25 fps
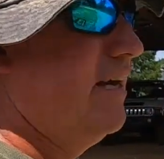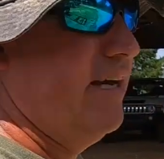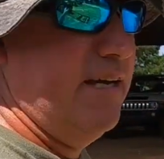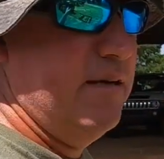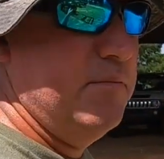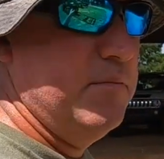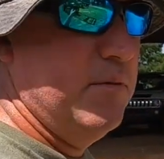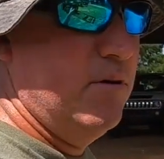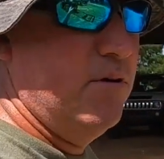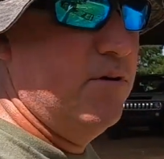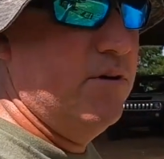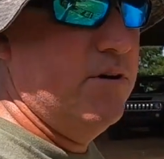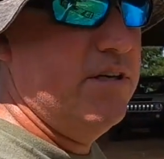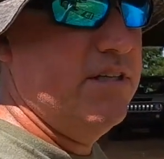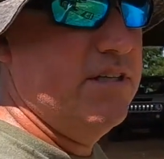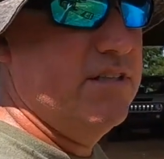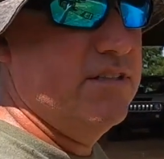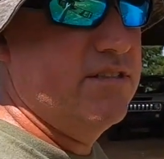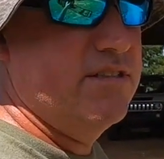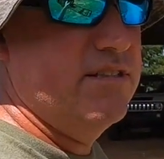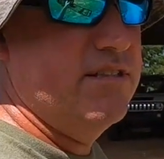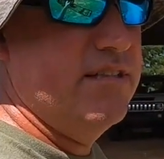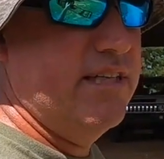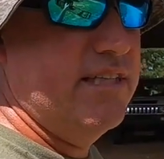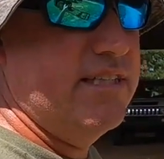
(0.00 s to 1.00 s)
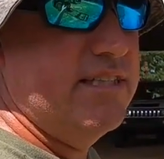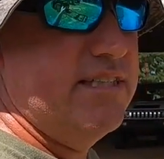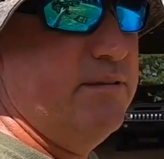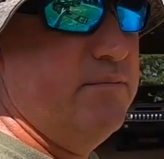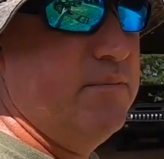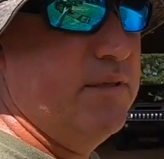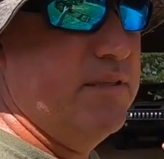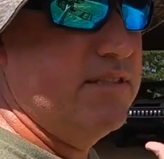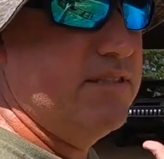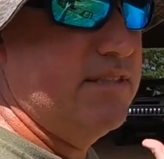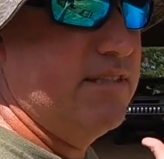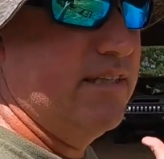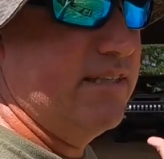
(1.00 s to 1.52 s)
hay barn is 60
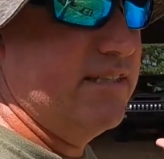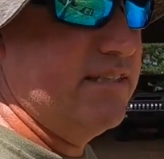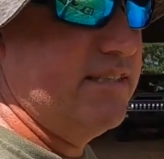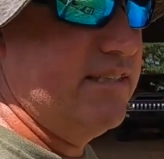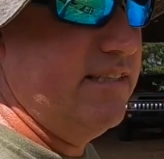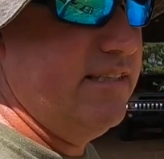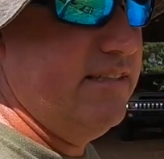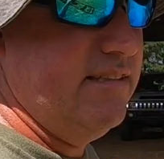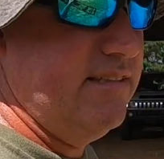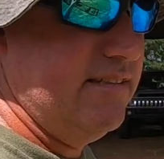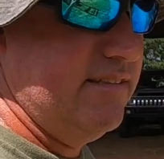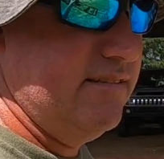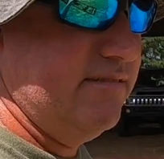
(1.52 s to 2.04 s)
by 60,